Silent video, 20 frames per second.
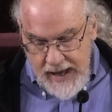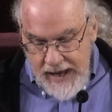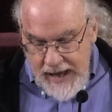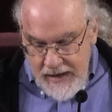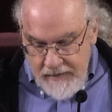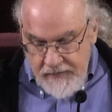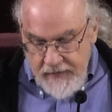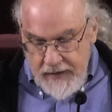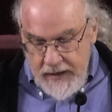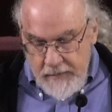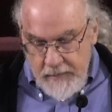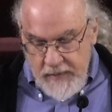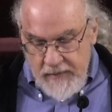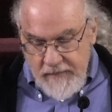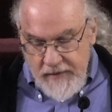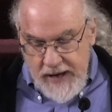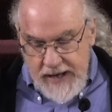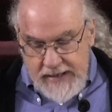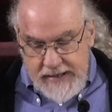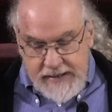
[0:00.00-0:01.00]
And Philip
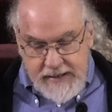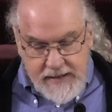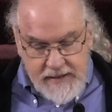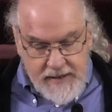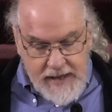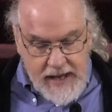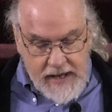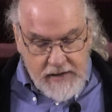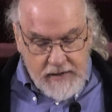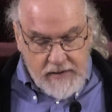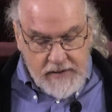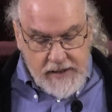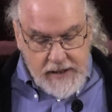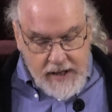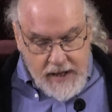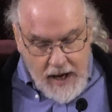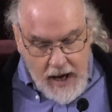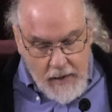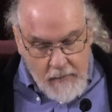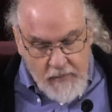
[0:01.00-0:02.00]
invites Nathanael to
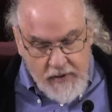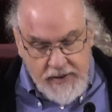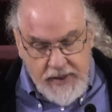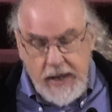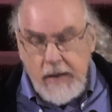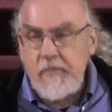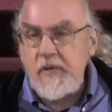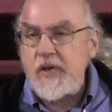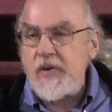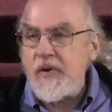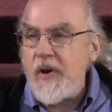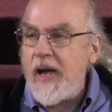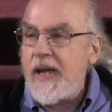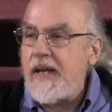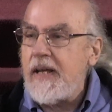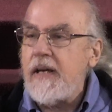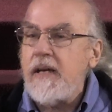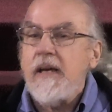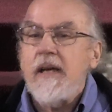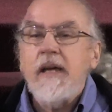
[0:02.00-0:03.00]
come with him to try
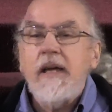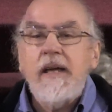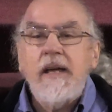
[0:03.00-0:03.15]
to